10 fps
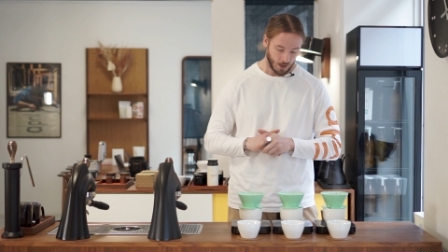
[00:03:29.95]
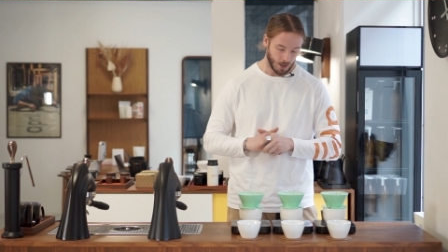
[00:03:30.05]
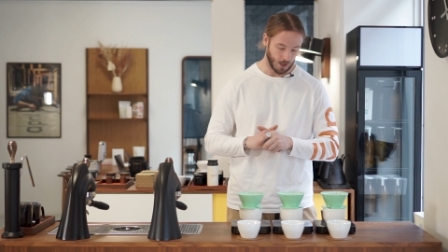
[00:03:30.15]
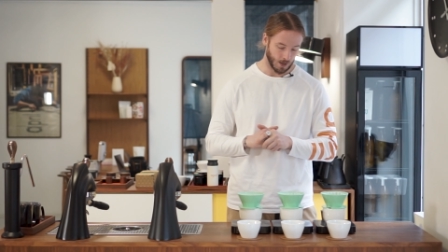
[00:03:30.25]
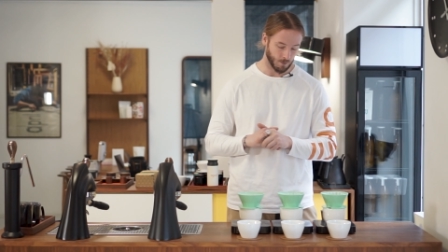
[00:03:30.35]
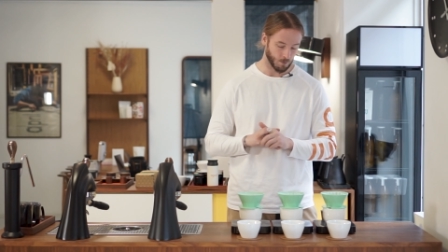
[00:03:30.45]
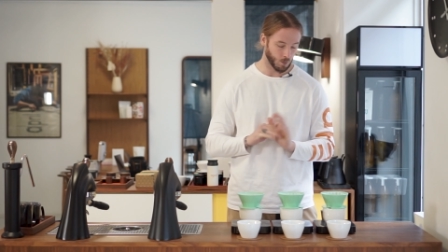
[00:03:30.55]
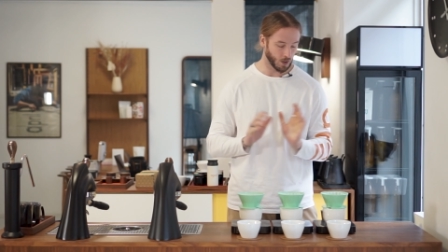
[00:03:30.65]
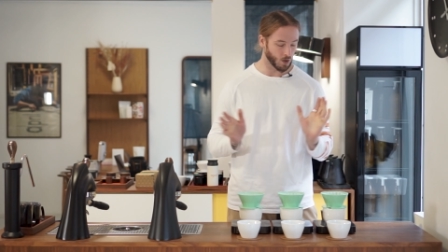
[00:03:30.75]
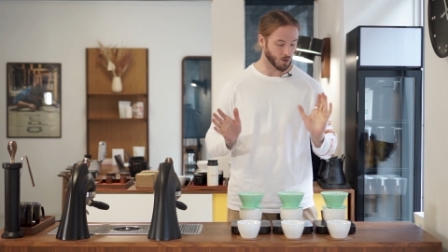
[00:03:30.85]

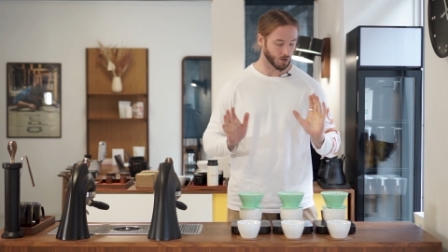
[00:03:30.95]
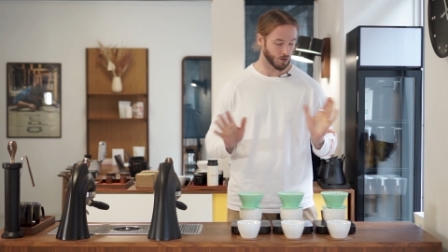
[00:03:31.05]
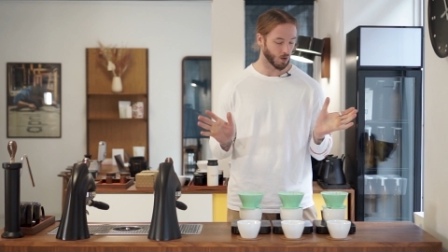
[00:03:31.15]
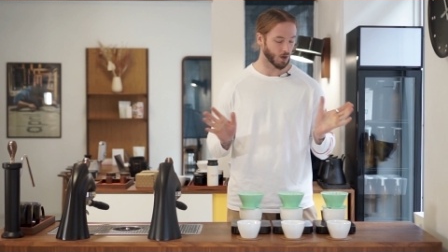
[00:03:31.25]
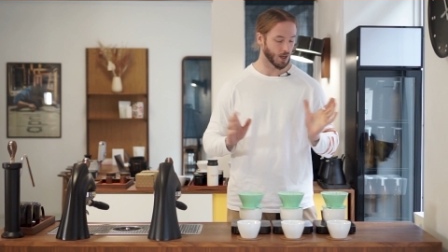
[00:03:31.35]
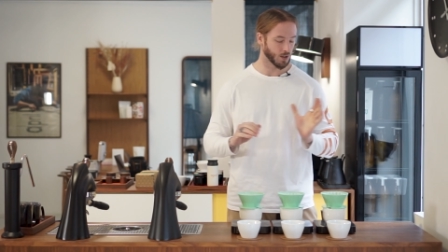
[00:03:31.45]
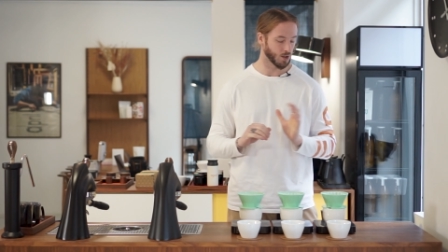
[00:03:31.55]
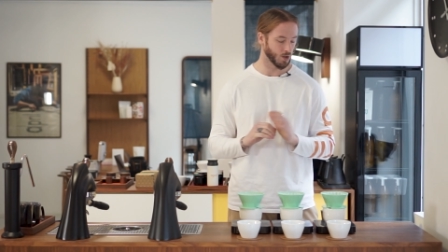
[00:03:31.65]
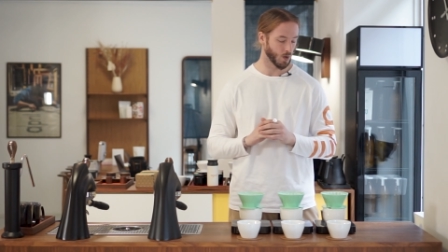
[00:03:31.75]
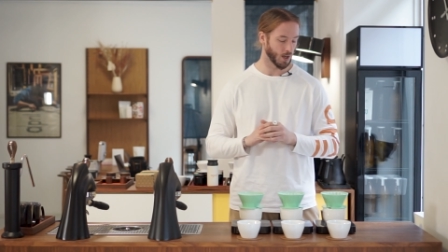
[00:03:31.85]
We also don't like to
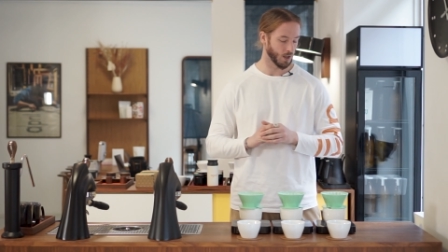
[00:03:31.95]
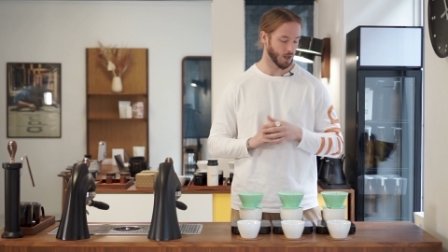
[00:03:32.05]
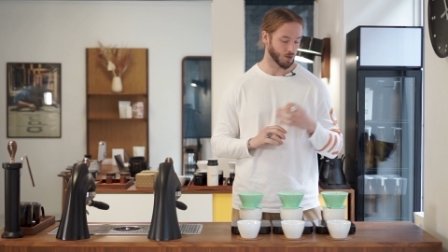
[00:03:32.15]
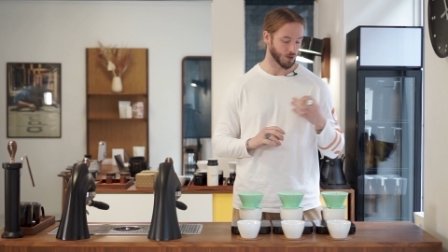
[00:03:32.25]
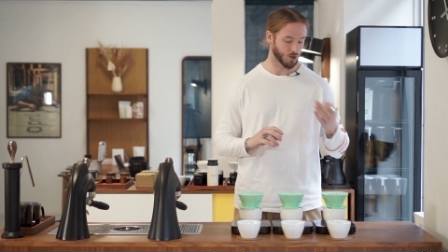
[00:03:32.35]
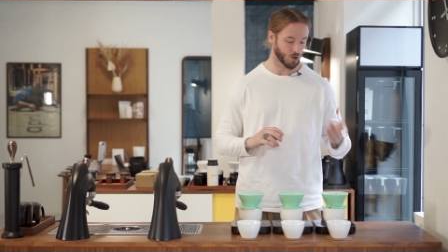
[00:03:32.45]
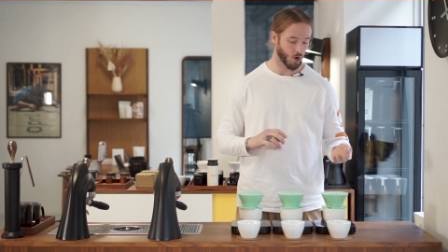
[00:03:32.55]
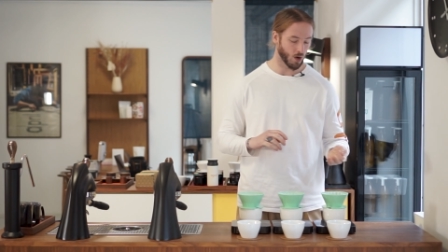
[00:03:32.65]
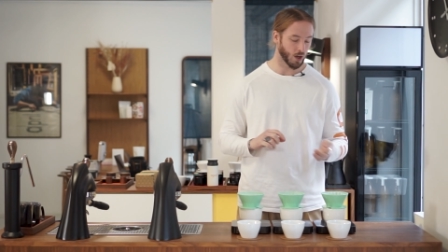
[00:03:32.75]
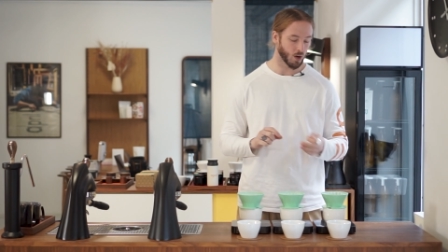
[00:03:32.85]
do any extra
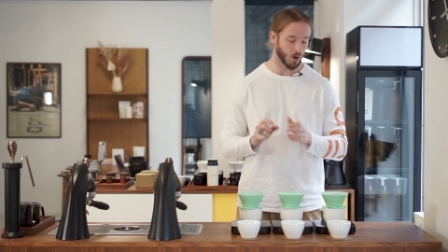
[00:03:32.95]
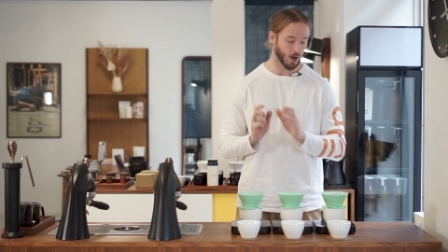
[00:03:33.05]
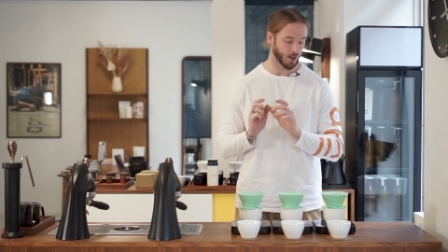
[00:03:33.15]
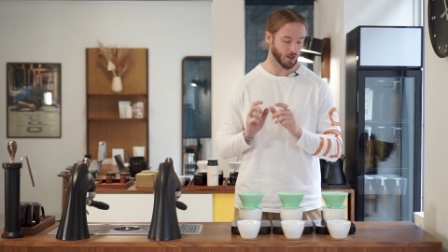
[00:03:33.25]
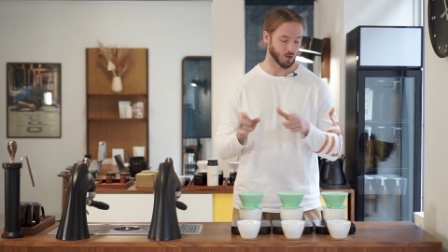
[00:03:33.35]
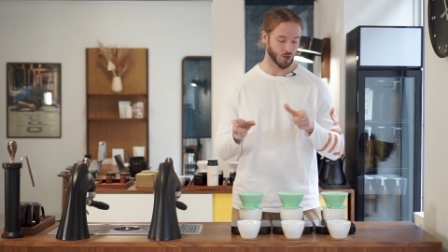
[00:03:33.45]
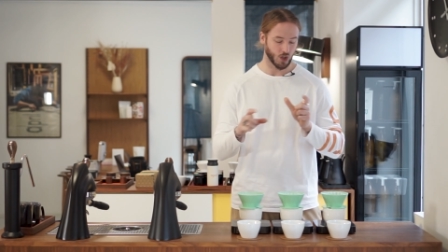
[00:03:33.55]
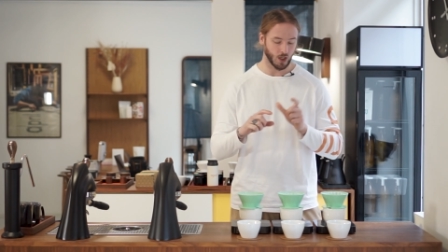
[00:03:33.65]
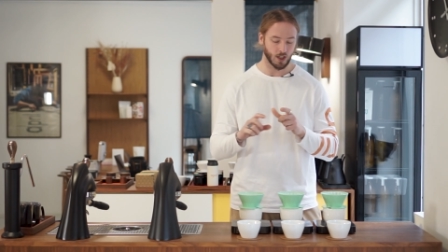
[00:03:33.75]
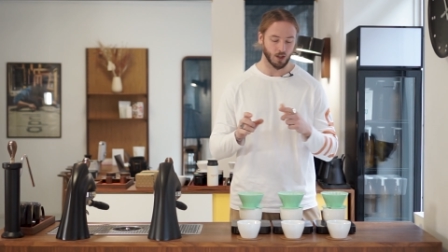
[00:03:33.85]
stirring or any extra
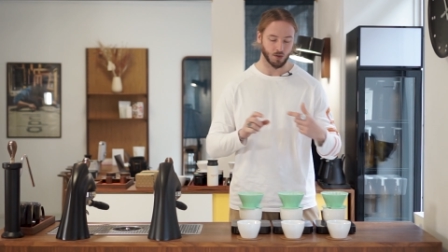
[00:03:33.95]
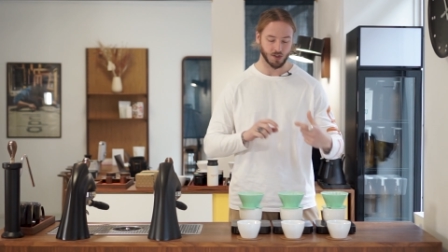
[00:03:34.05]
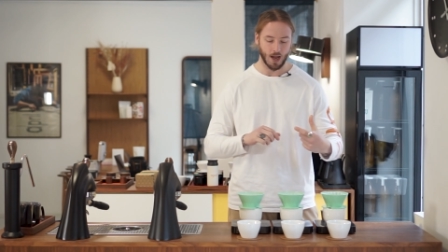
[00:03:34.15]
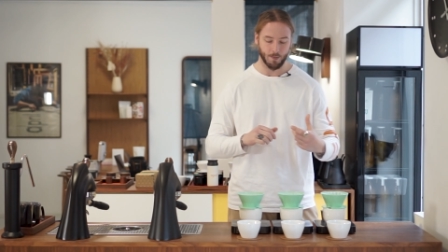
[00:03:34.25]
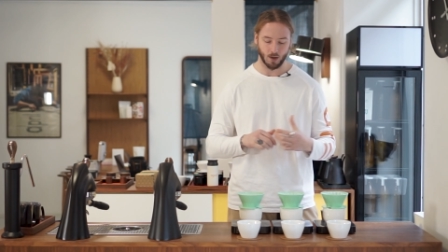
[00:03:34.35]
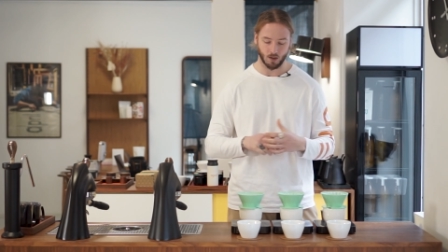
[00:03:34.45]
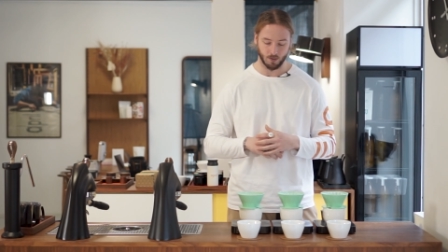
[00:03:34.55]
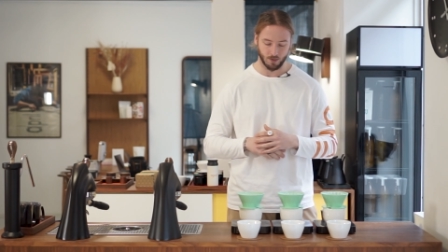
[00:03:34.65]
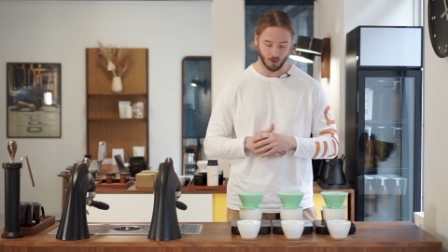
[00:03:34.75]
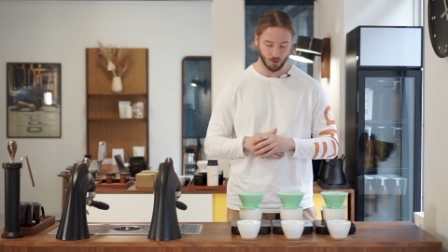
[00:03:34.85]
shaking or tapping on the
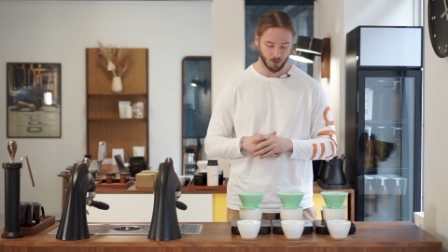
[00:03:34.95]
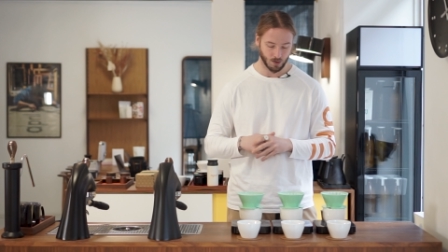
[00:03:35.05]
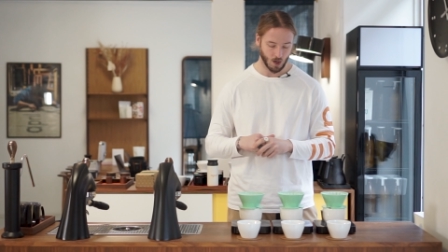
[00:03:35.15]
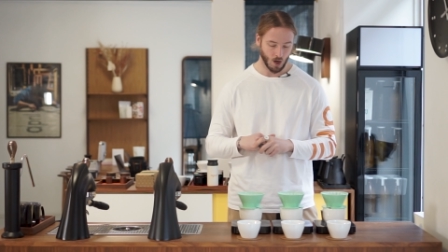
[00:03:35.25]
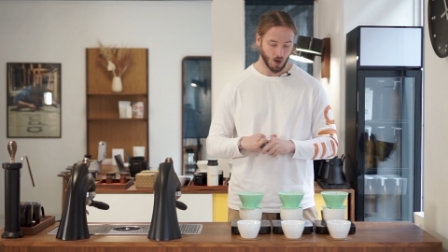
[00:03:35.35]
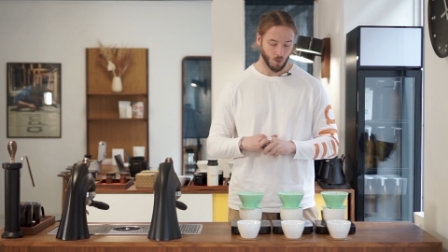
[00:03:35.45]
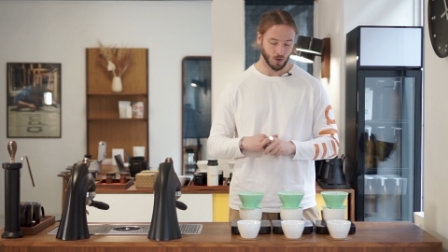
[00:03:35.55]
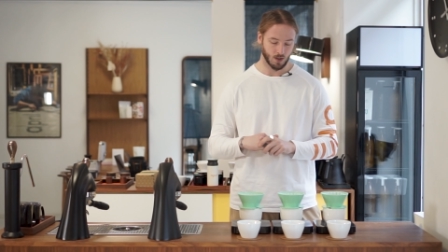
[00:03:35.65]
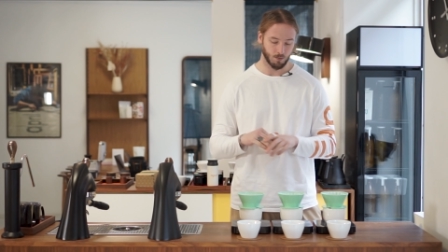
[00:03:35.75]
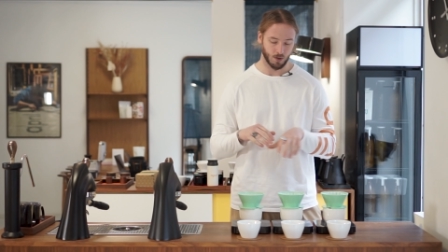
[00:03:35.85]
filters. We
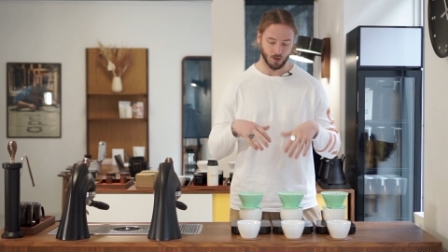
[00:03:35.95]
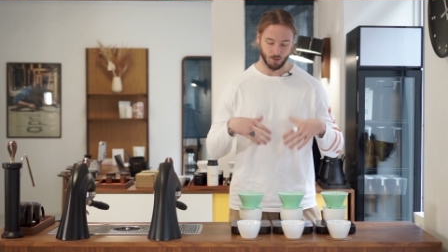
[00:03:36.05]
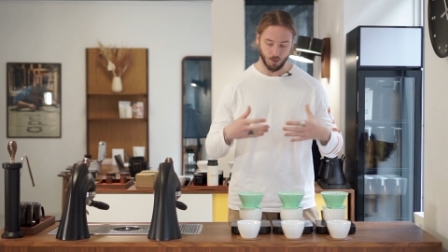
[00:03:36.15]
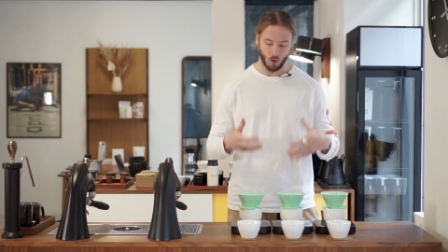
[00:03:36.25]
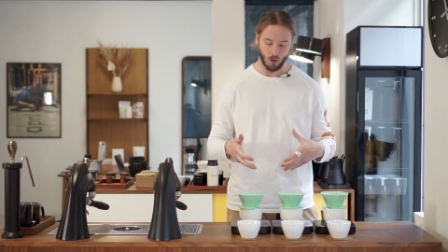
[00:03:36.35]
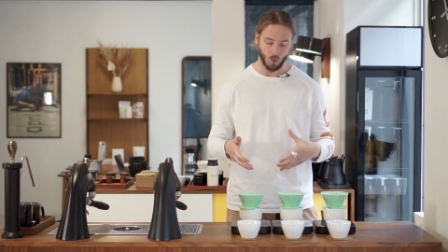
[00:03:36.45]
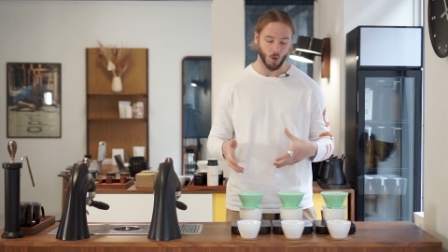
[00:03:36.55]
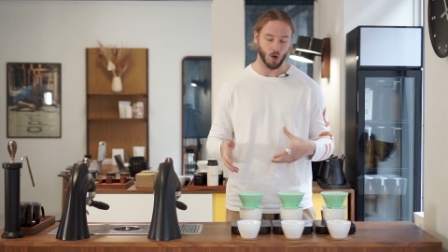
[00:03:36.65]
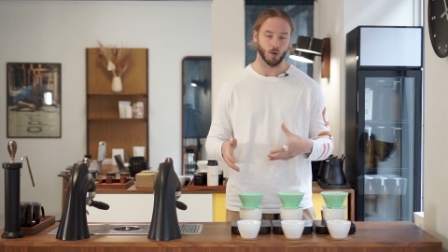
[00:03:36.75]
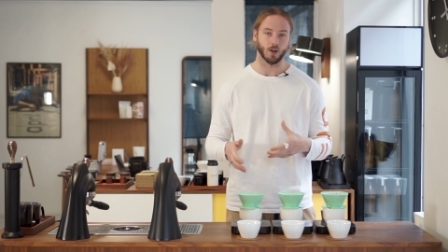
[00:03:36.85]
simply just pour the
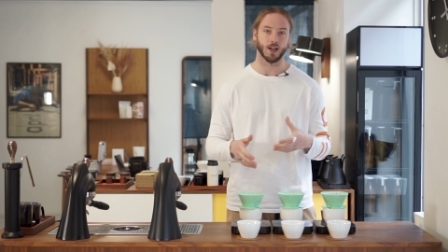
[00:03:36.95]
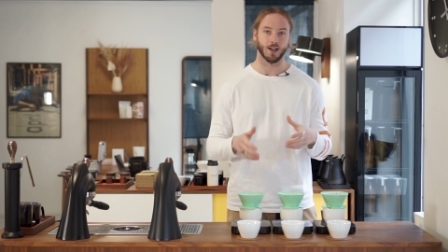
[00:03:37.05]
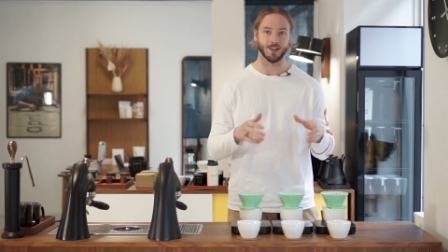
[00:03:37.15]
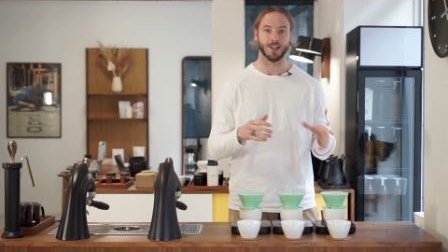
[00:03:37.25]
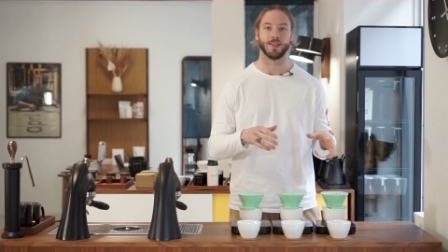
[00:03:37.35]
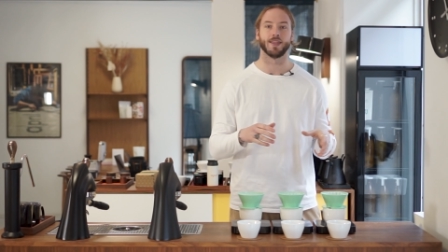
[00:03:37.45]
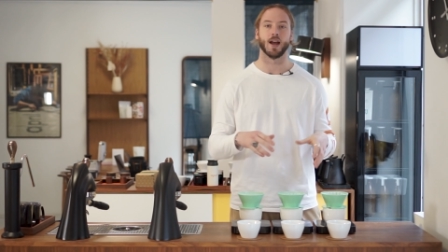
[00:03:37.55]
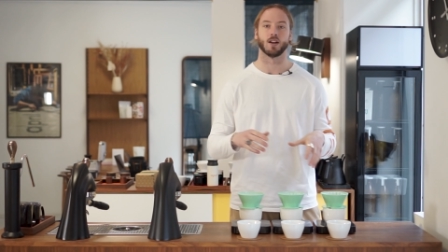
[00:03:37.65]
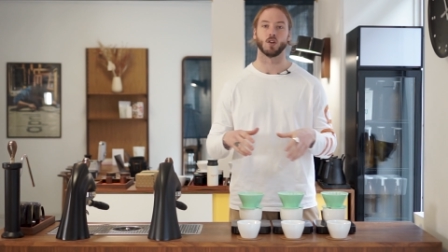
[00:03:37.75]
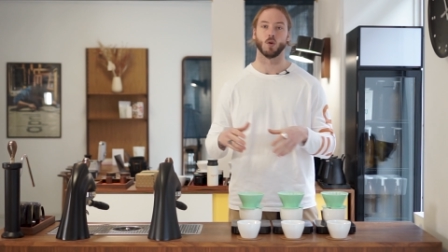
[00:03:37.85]
water and kind of let
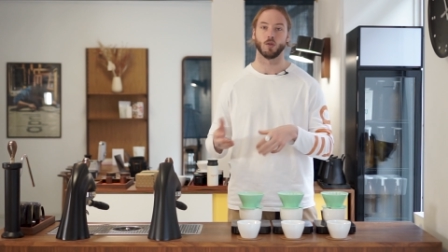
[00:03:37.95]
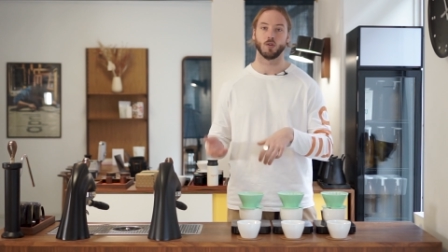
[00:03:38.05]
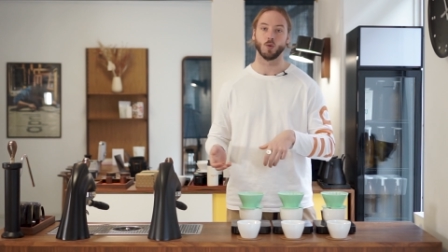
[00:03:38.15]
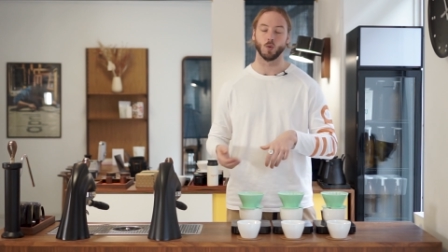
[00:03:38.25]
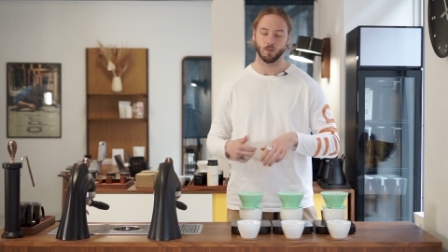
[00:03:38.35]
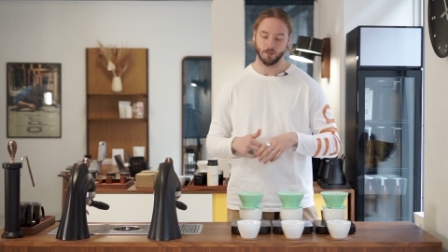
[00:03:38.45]
that go through.